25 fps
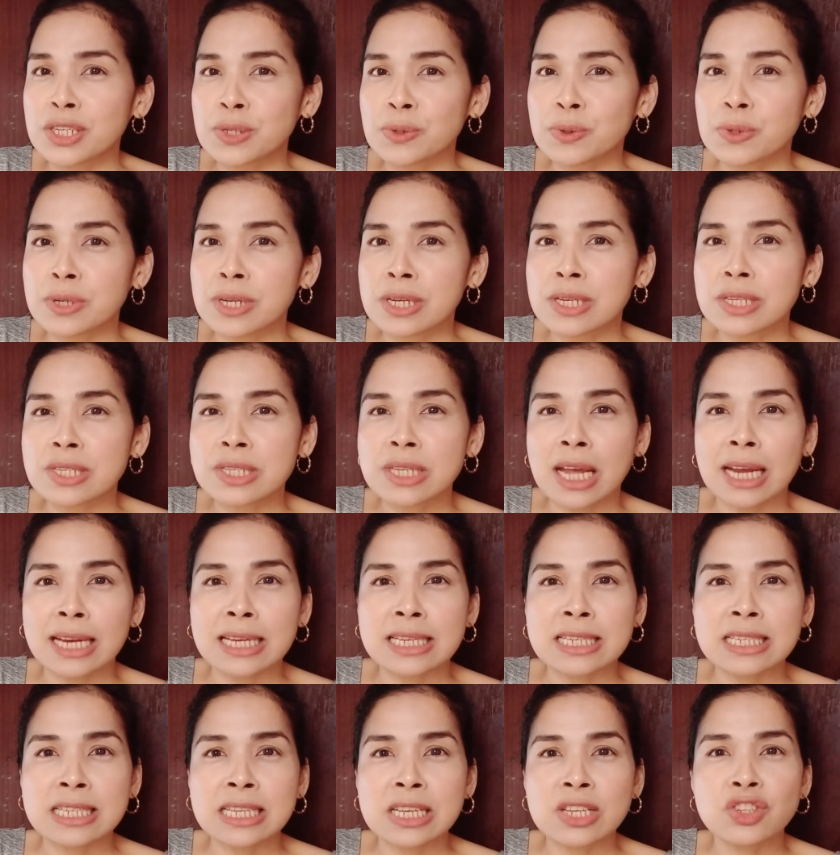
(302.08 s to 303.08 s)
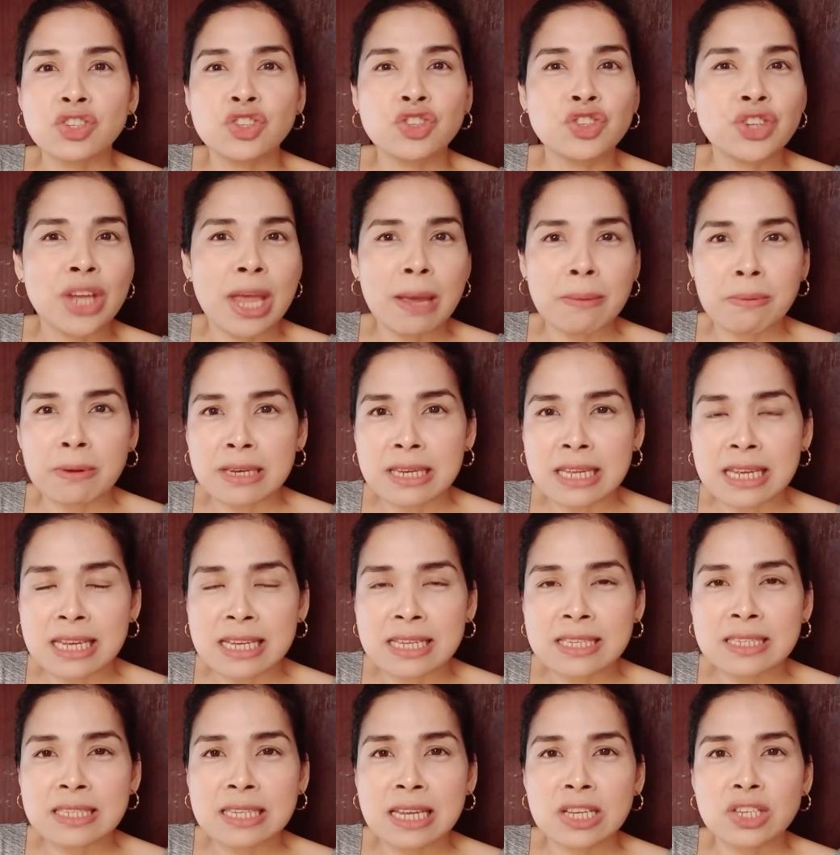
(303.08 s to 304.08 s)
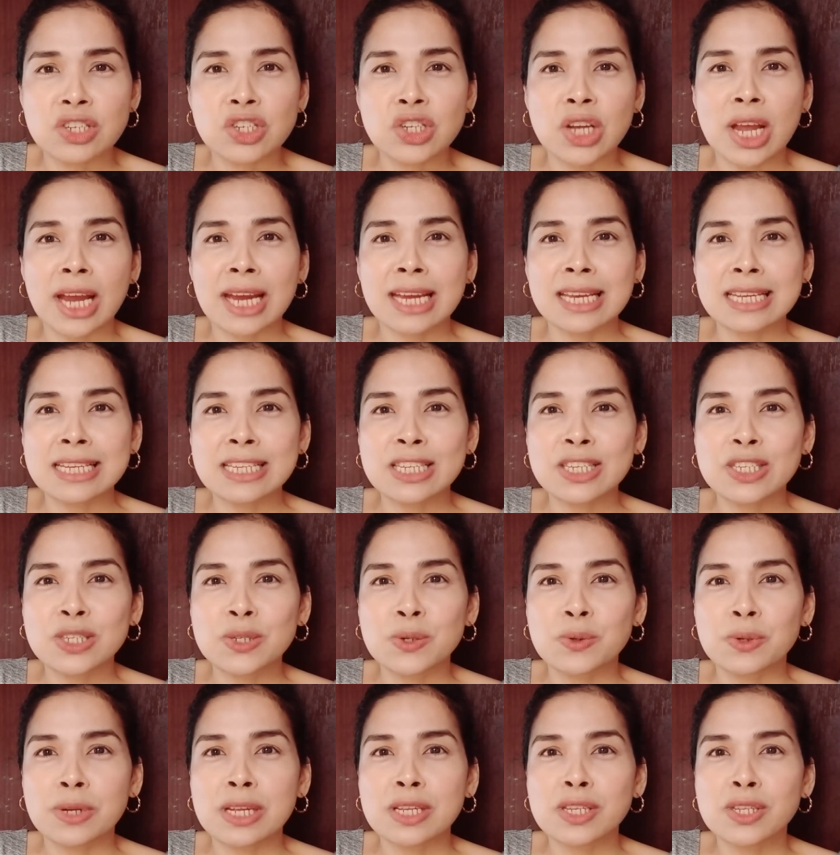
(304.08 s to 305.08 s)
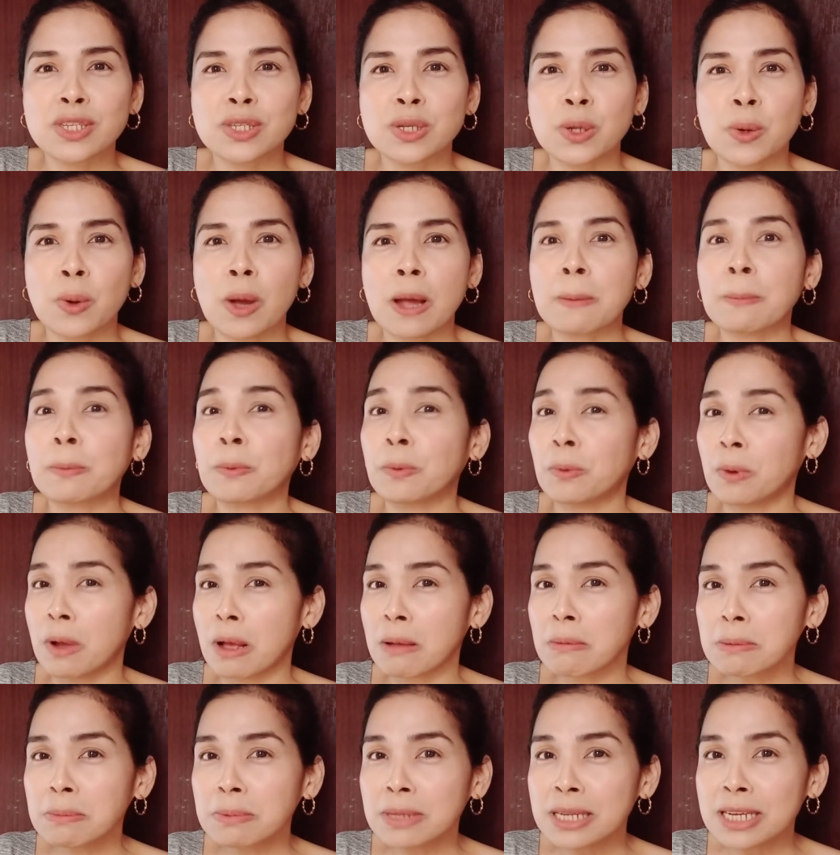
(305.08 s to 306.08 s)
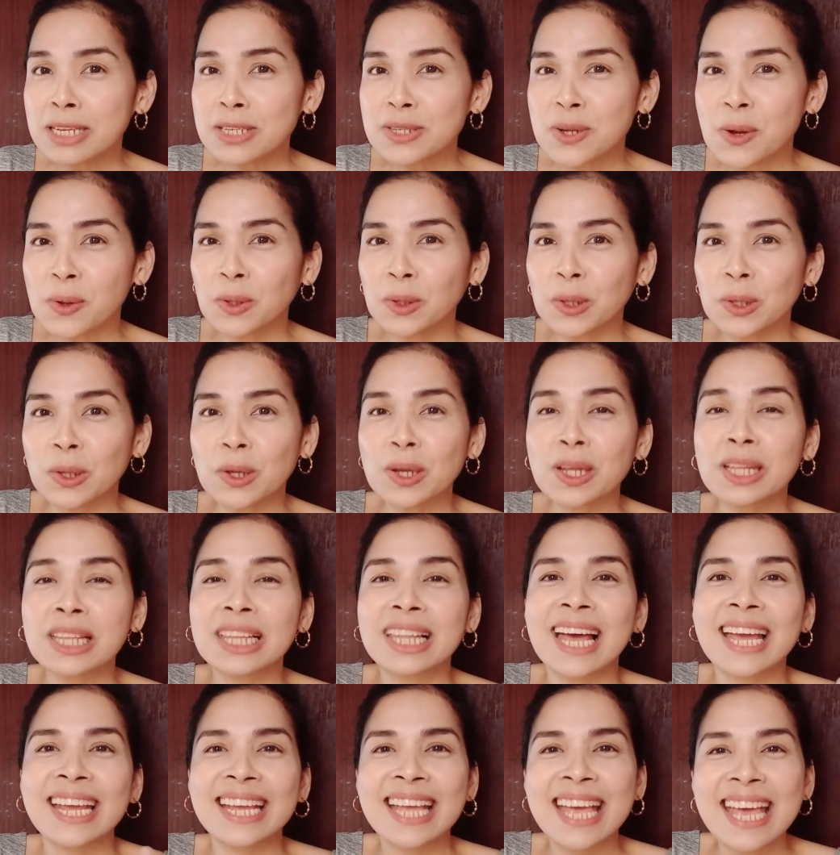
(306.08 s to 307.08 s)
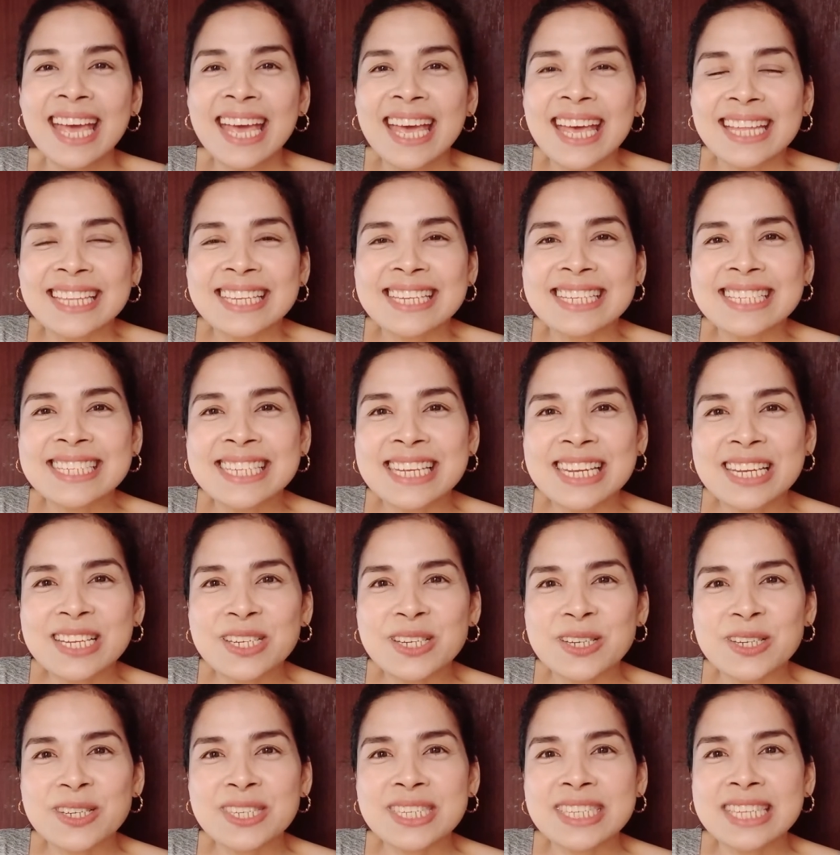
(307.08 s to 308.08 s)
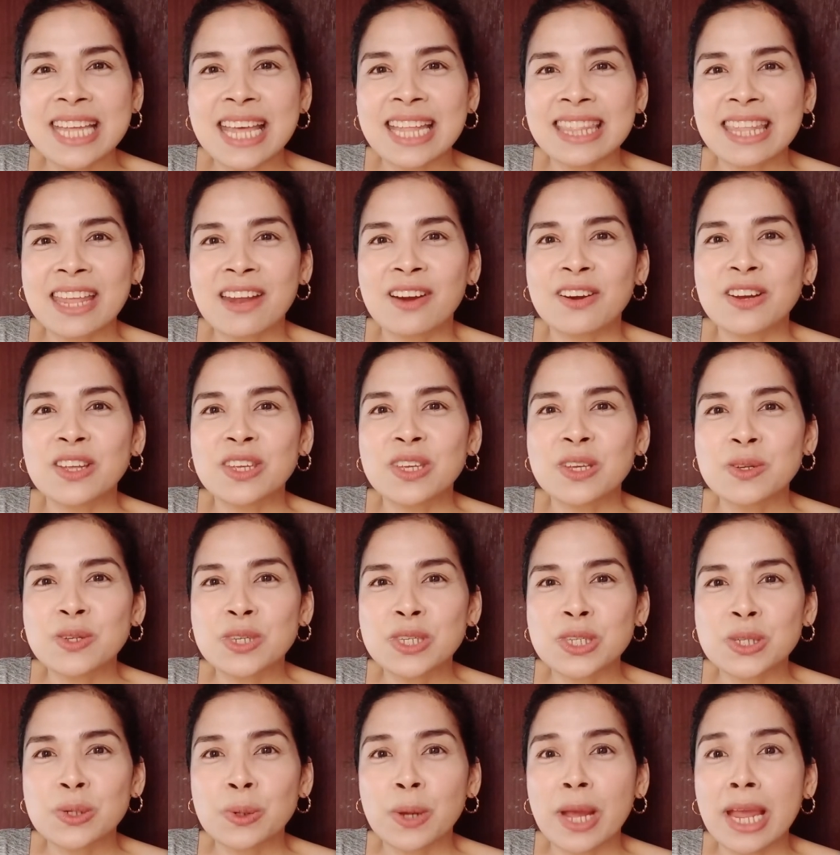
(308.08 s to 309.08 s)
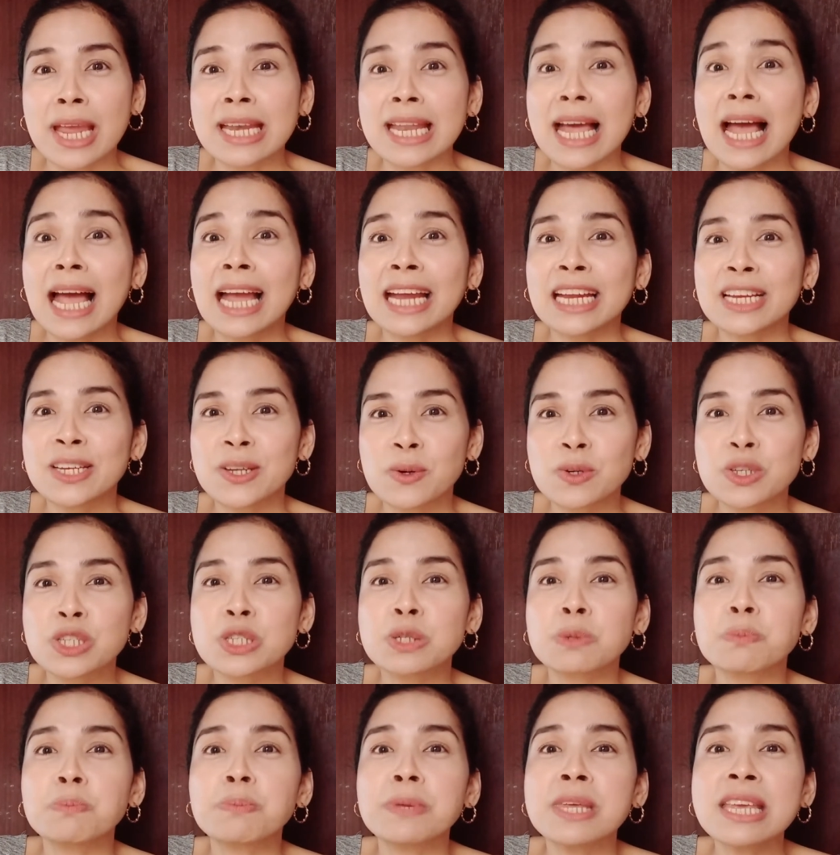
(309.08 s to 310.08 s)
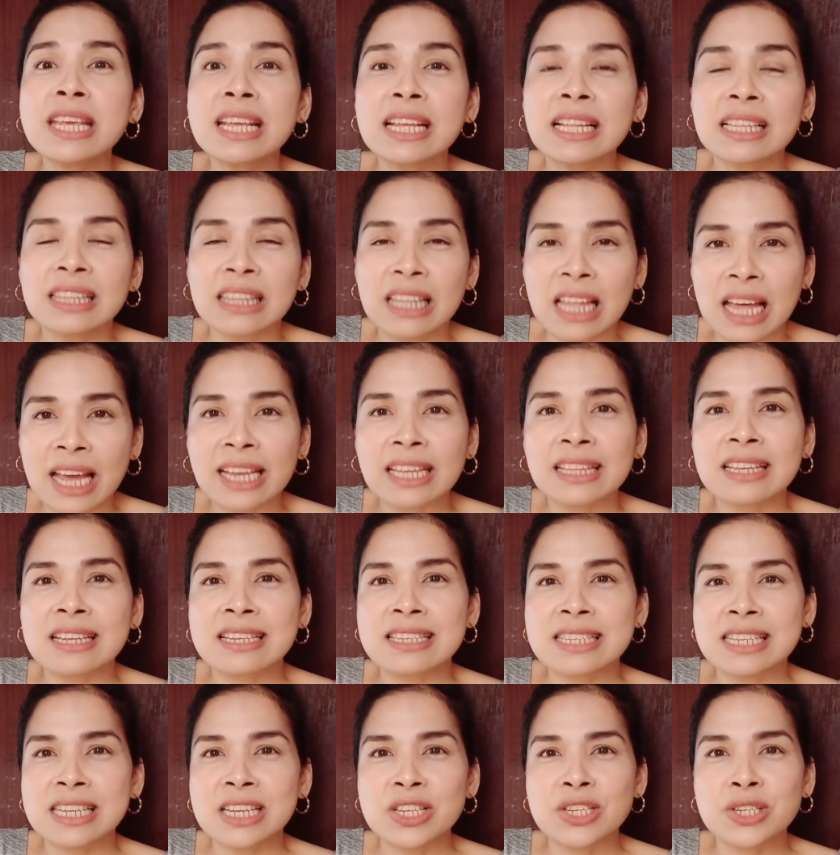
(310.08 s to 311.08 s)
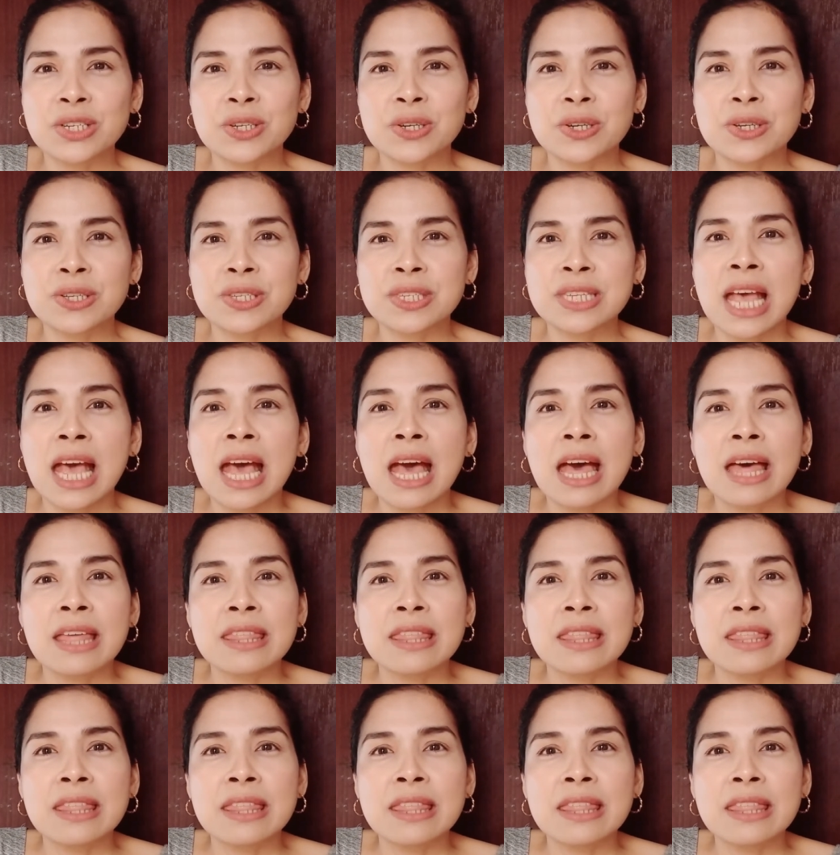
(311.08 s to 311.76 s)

students, I teach Japanese and Chinese students, so I probably don't look like the teachers that they are used to, and I don't speak like the teachers